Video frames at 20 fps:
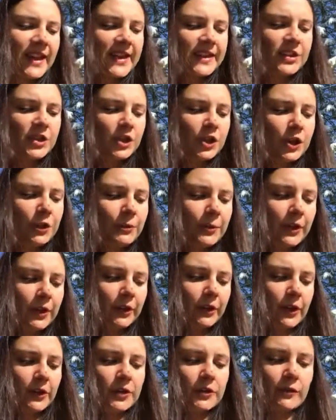as
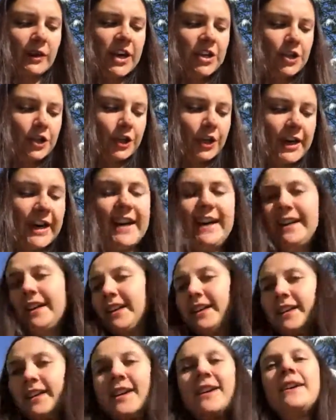Jupiter goes
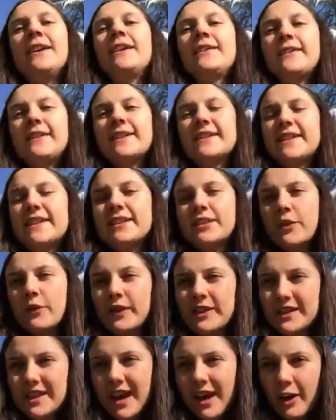retrograde, this is
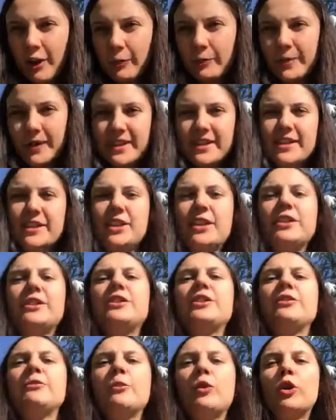going to help us to
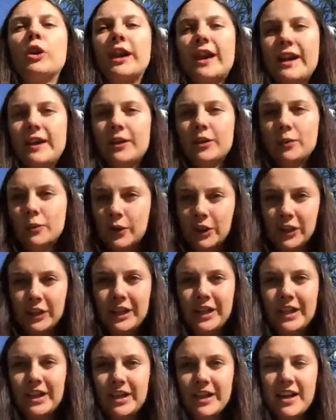do more inner
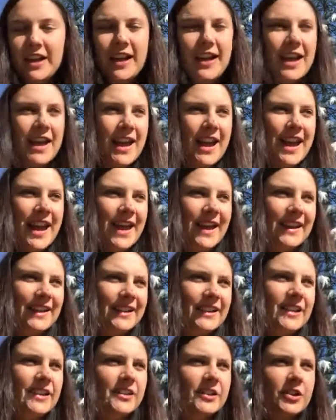work
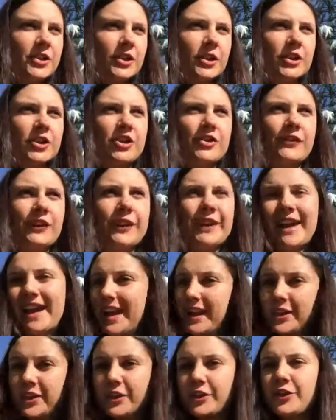and search for the
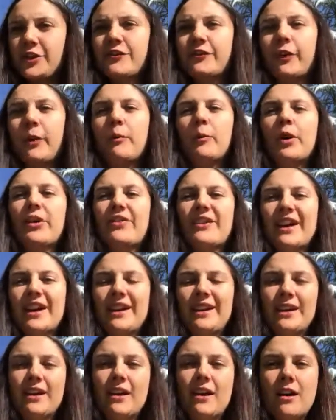answers from
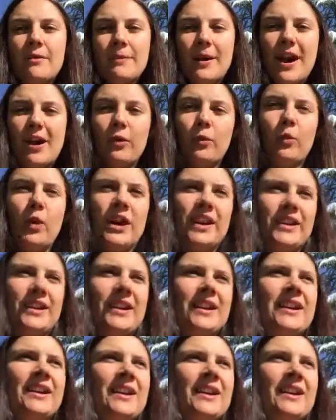within about what